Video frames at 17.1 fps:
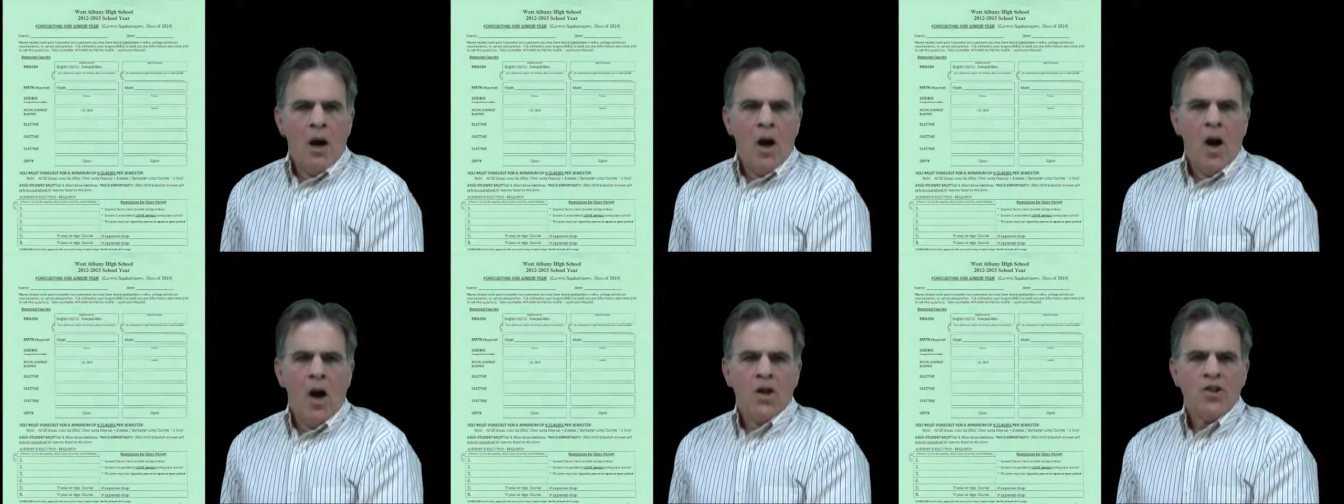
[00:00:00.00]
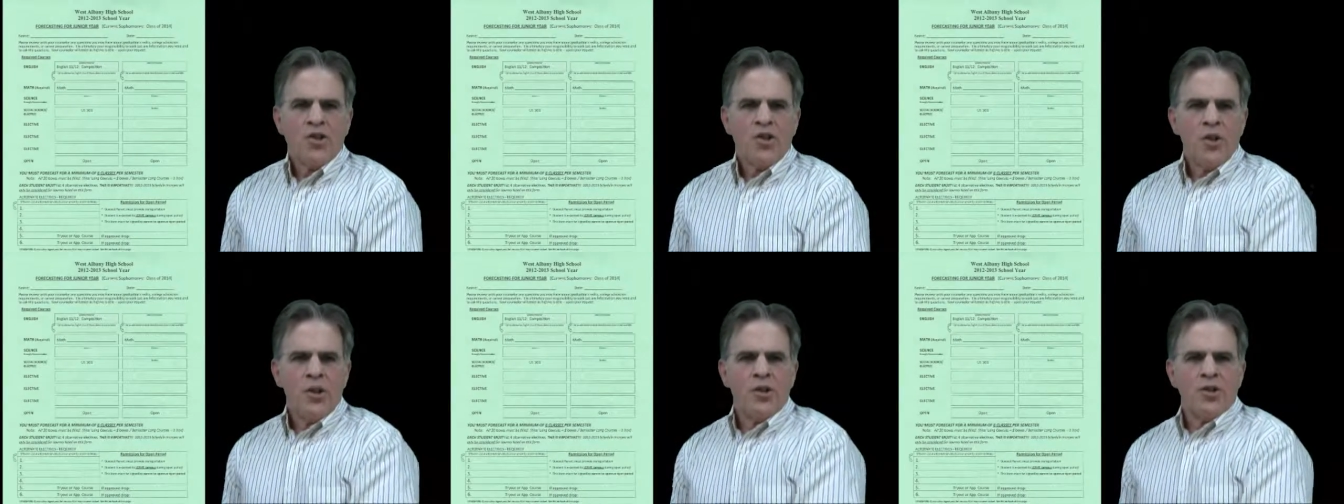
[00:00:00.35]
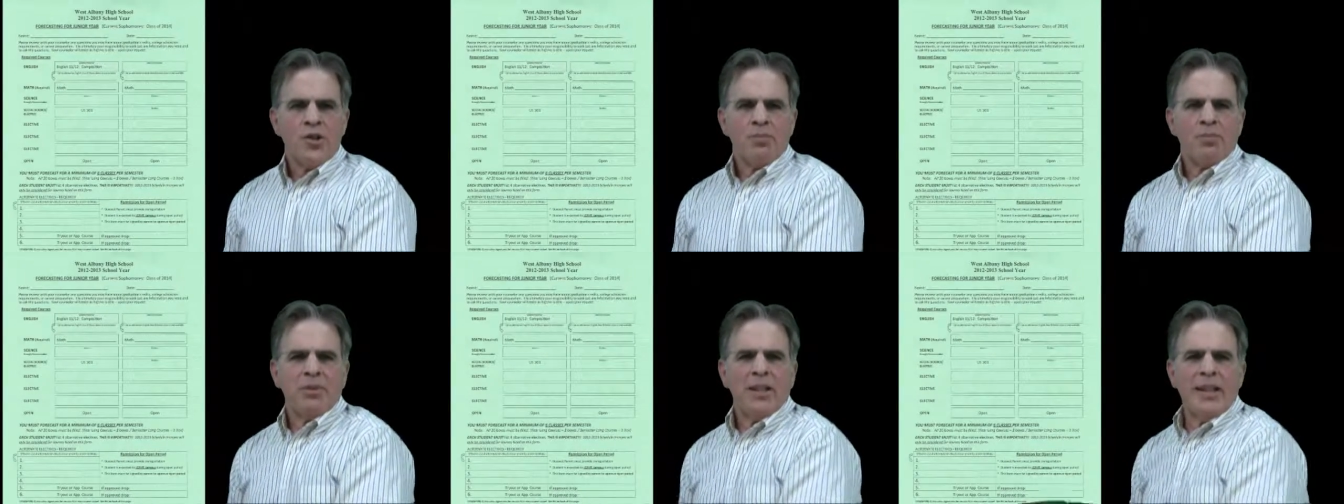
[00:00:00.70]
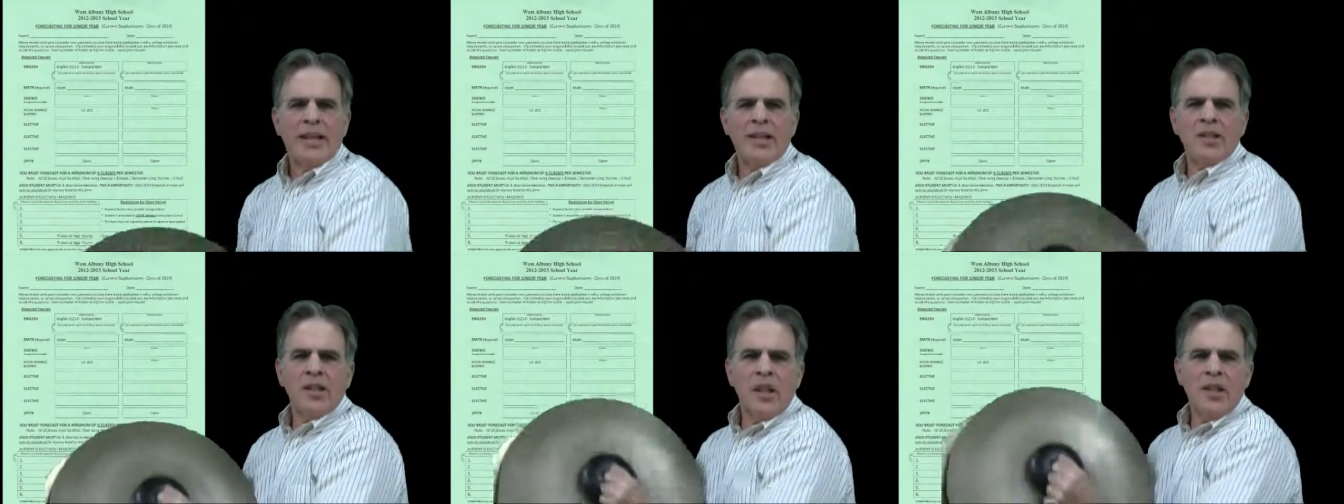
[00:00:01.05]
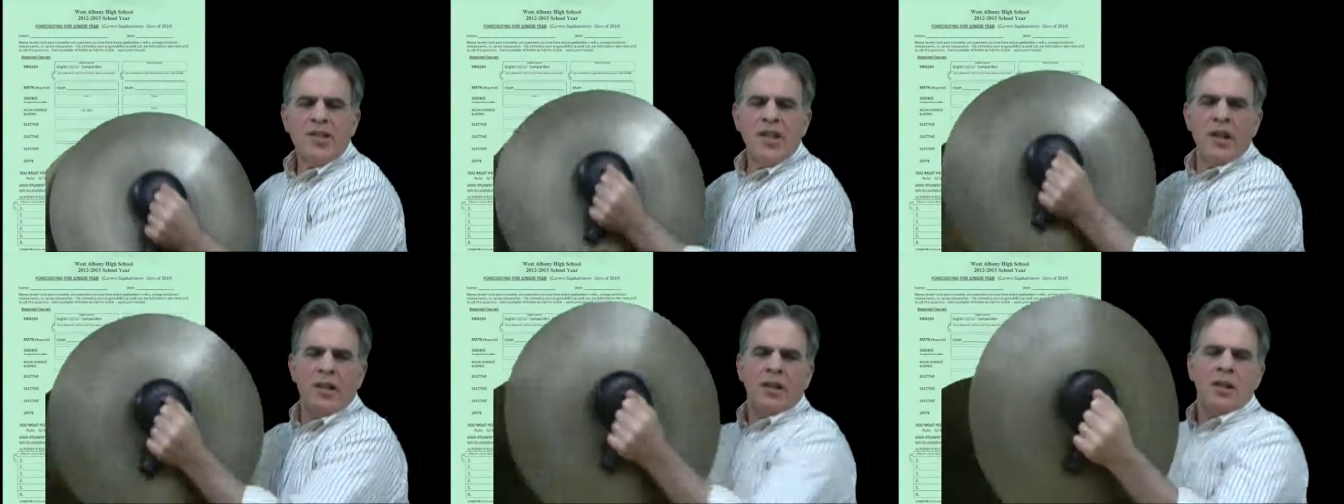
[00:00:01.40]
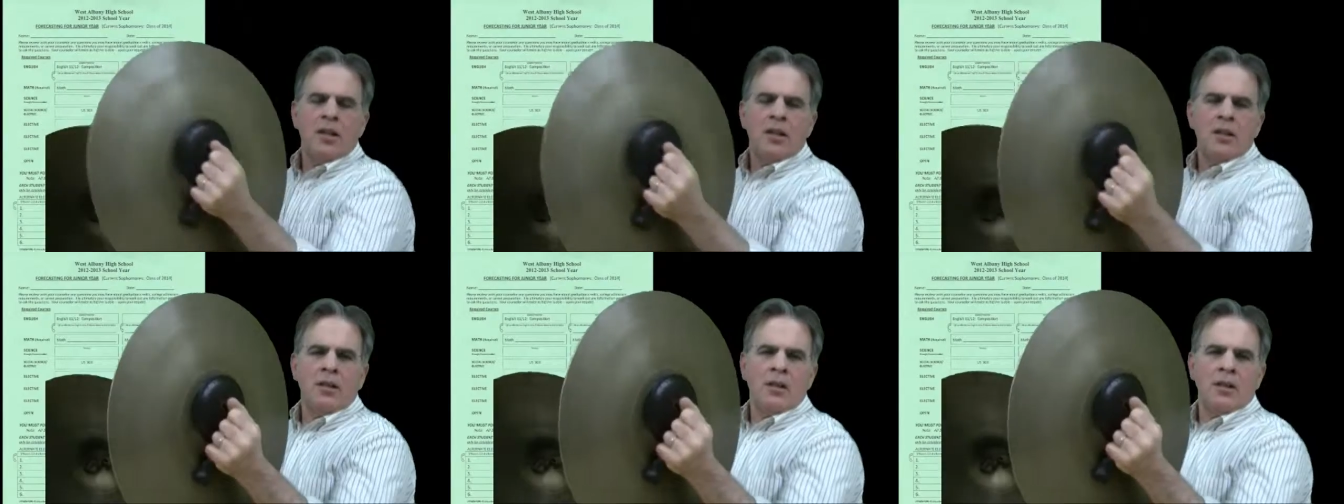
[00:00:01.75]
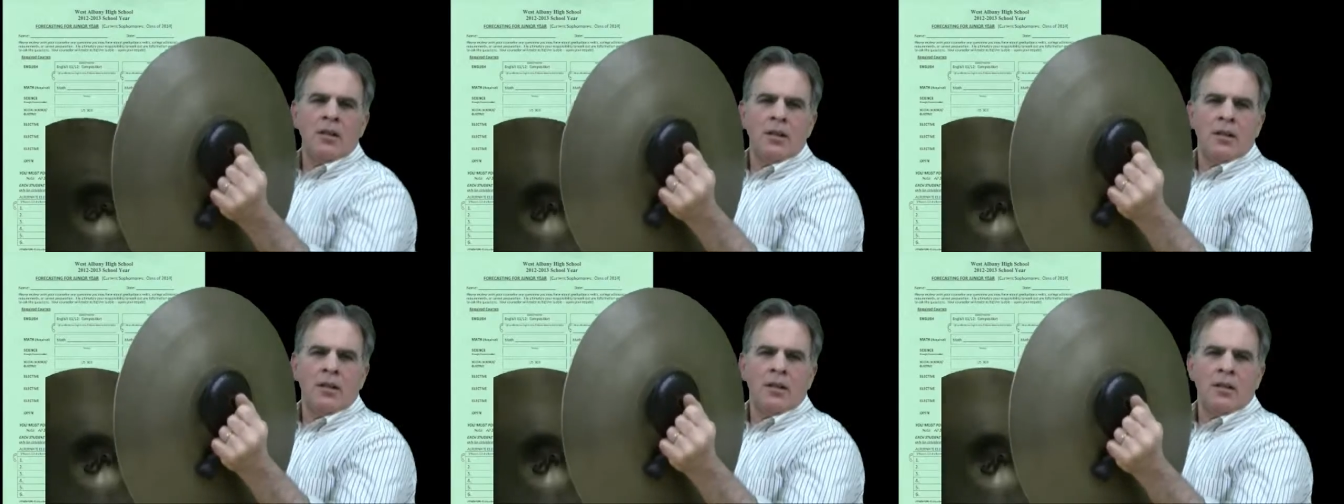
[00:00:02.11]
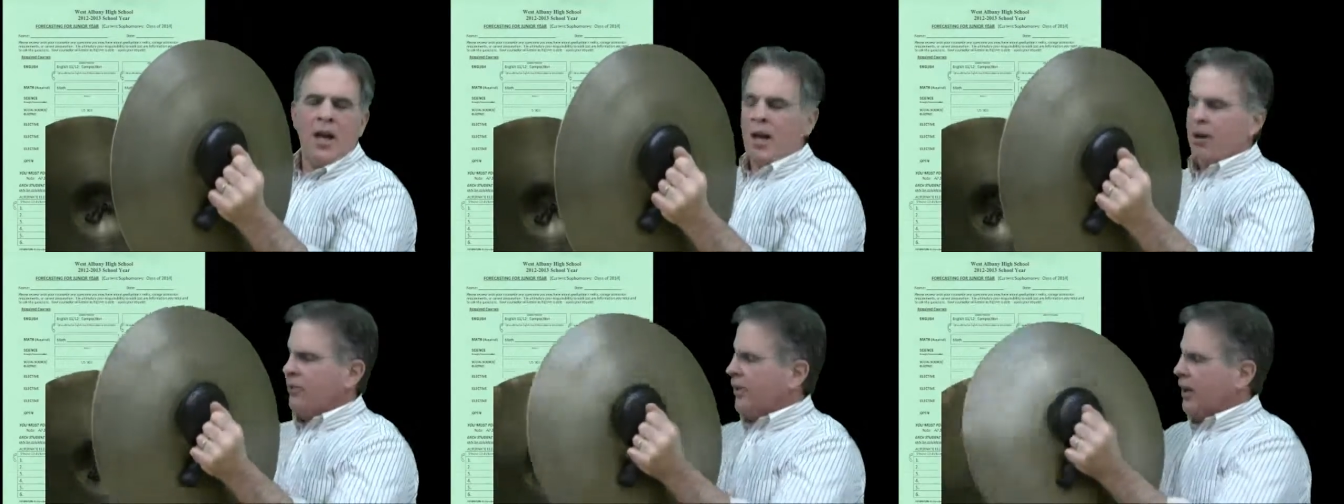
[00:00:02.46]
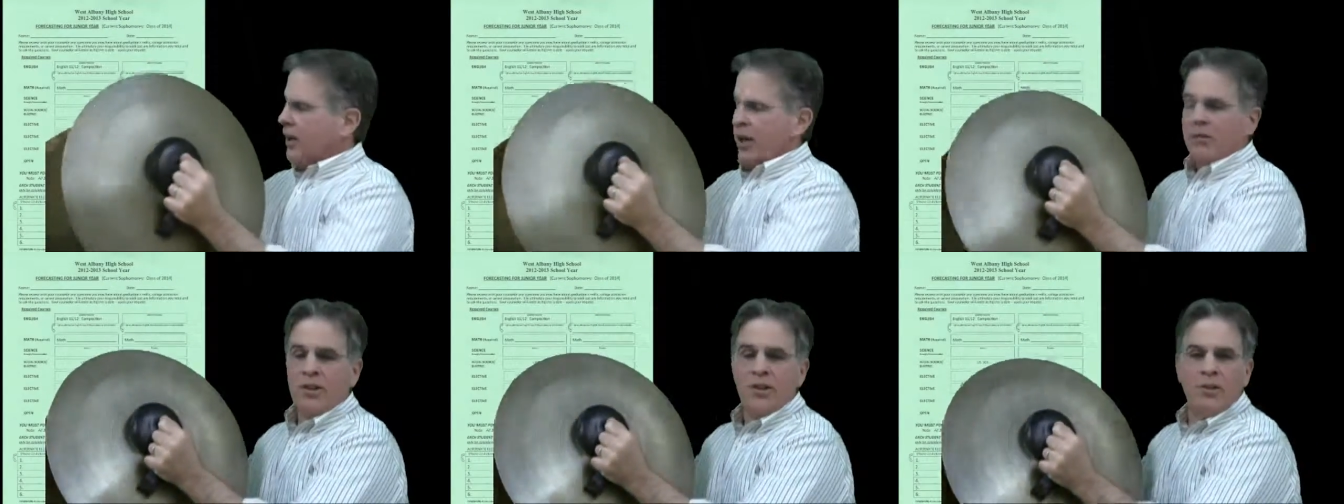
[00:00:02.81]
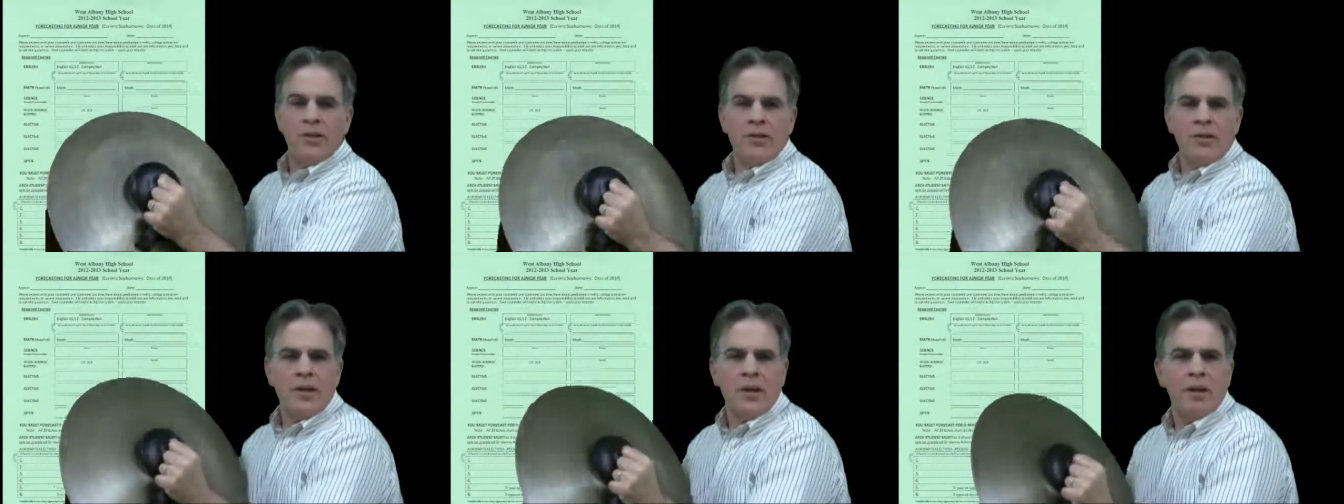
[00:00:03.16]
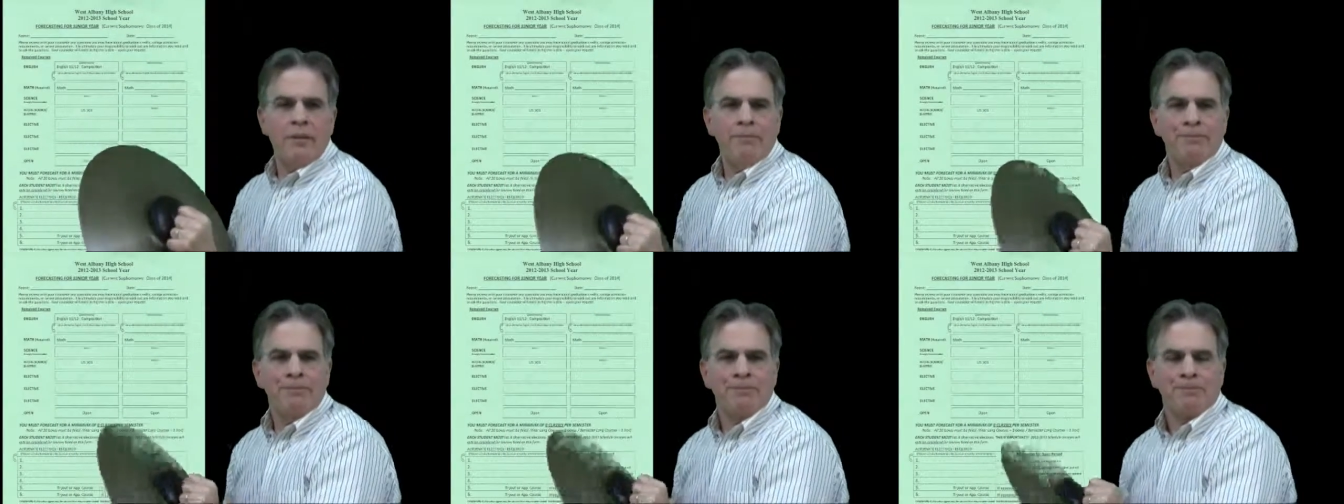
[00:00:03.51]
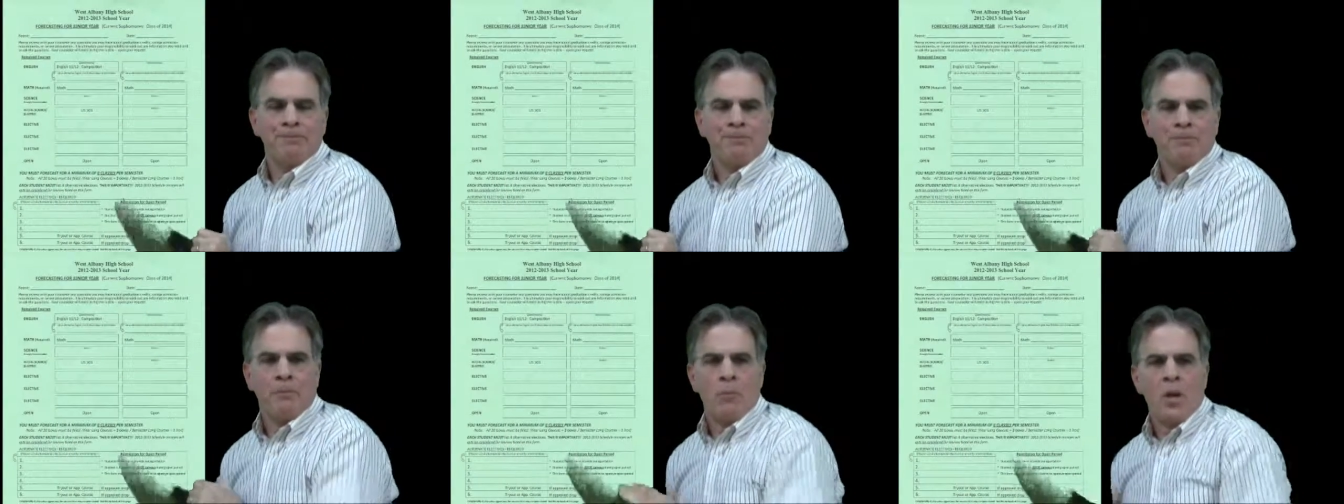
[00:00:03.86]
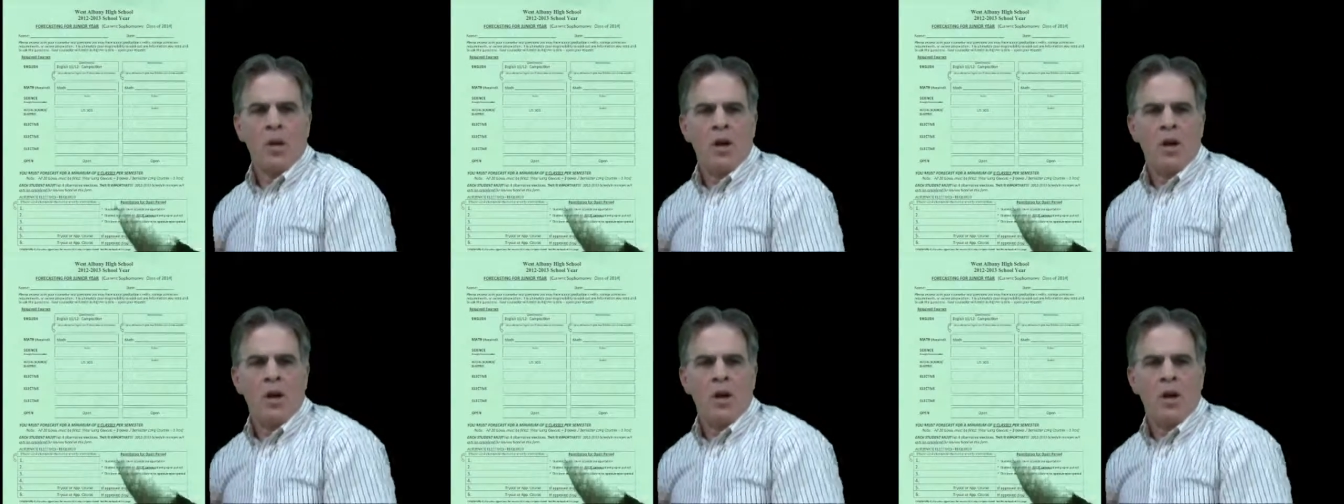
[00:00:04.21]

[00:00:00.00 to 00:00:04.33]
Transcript: All students, please listen. I don't think I have to do this again.